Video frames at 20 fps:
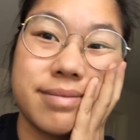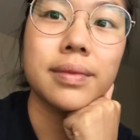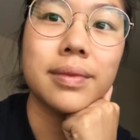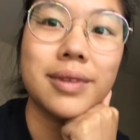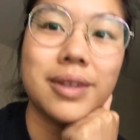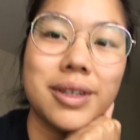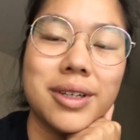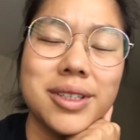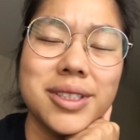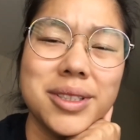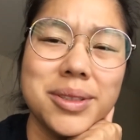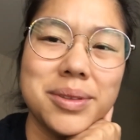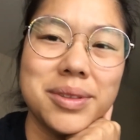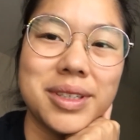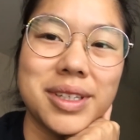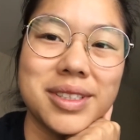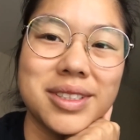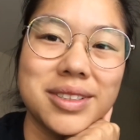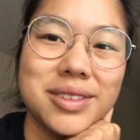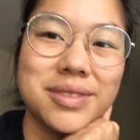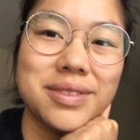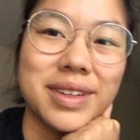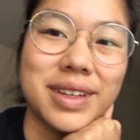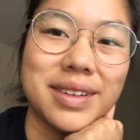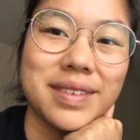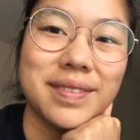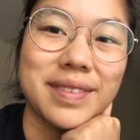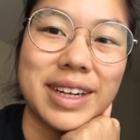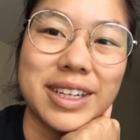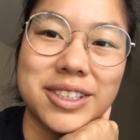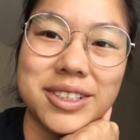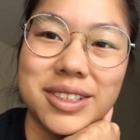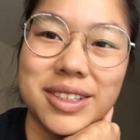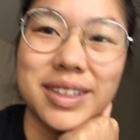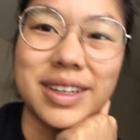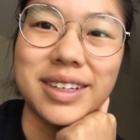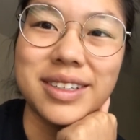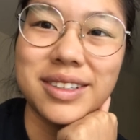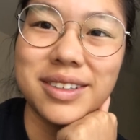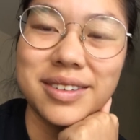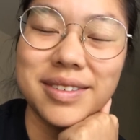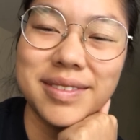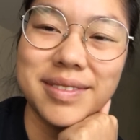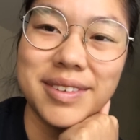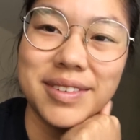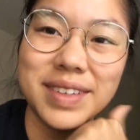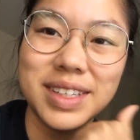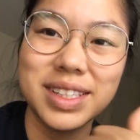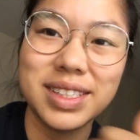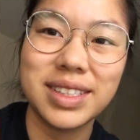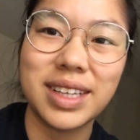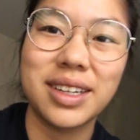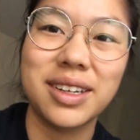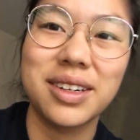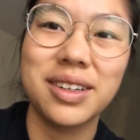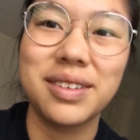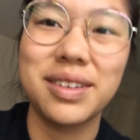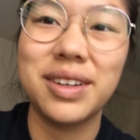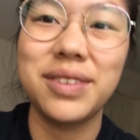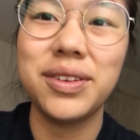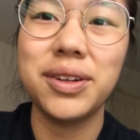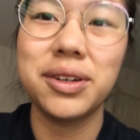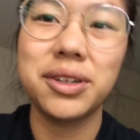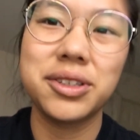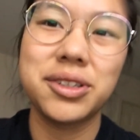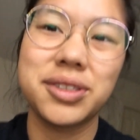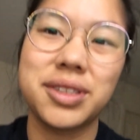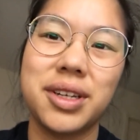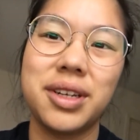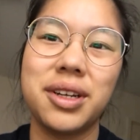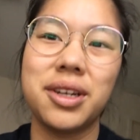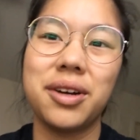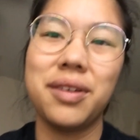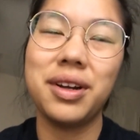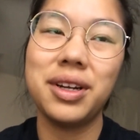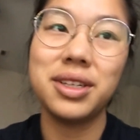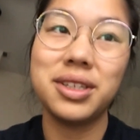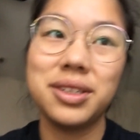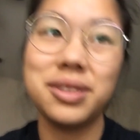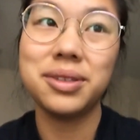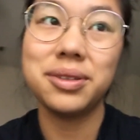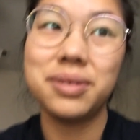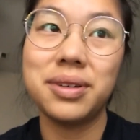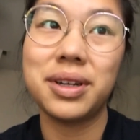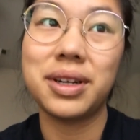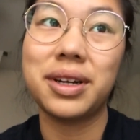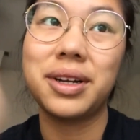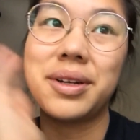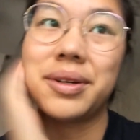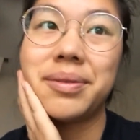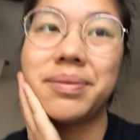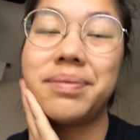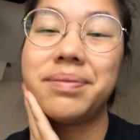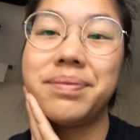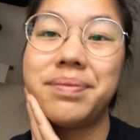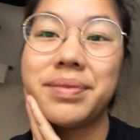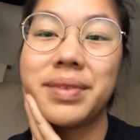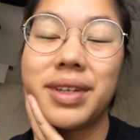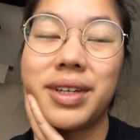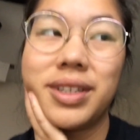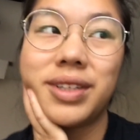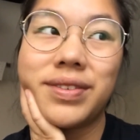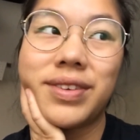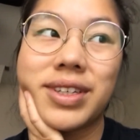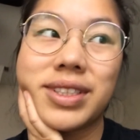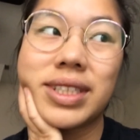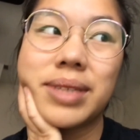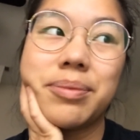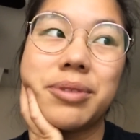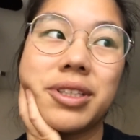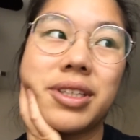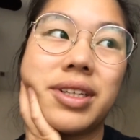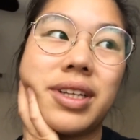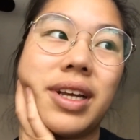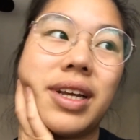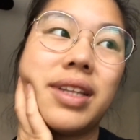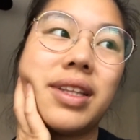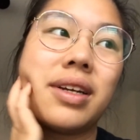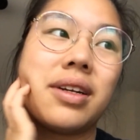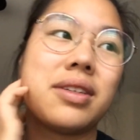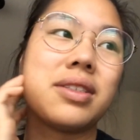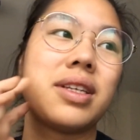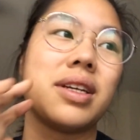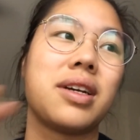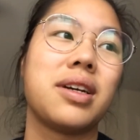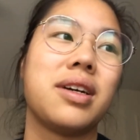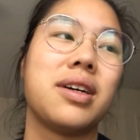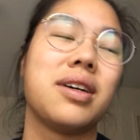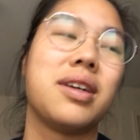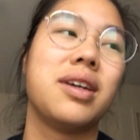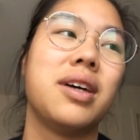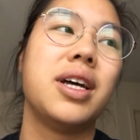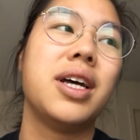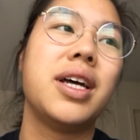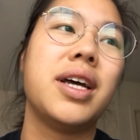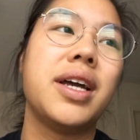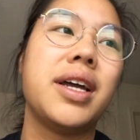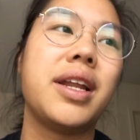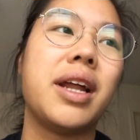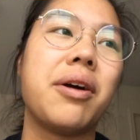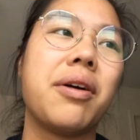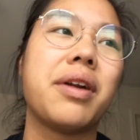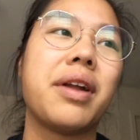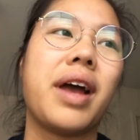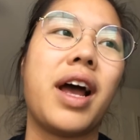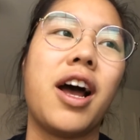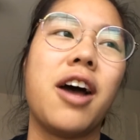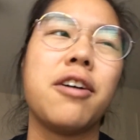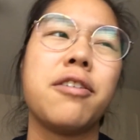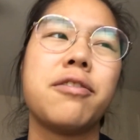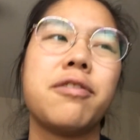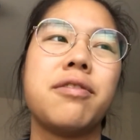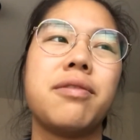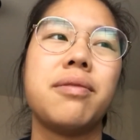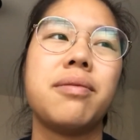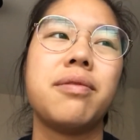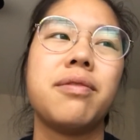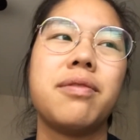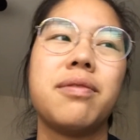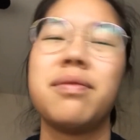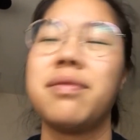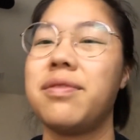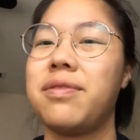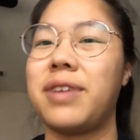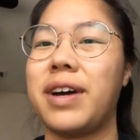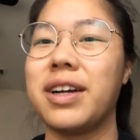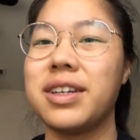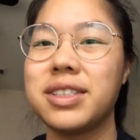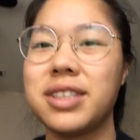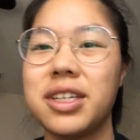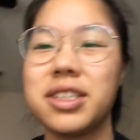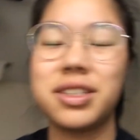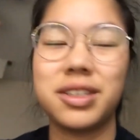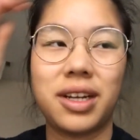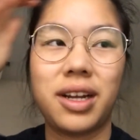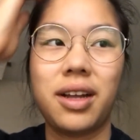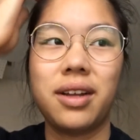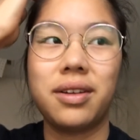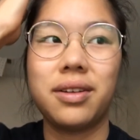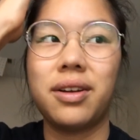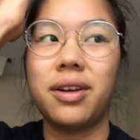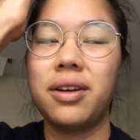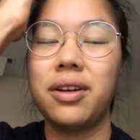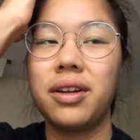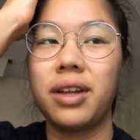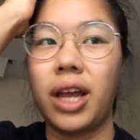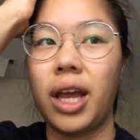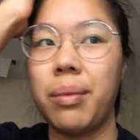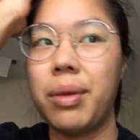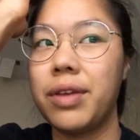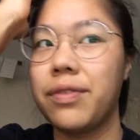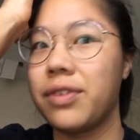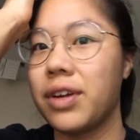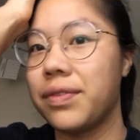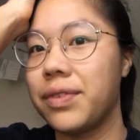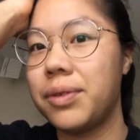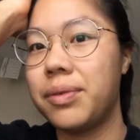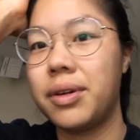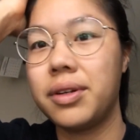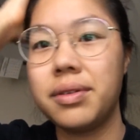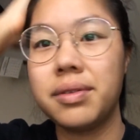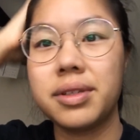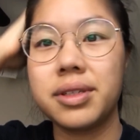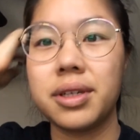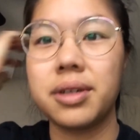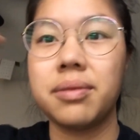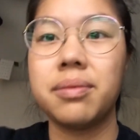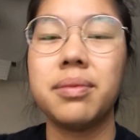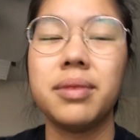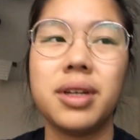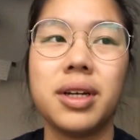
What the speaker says: there are also tons of like extra intern events that if you're interested in going to. For example, today there's like an hour and a half fireside chat on gaming for everyone. So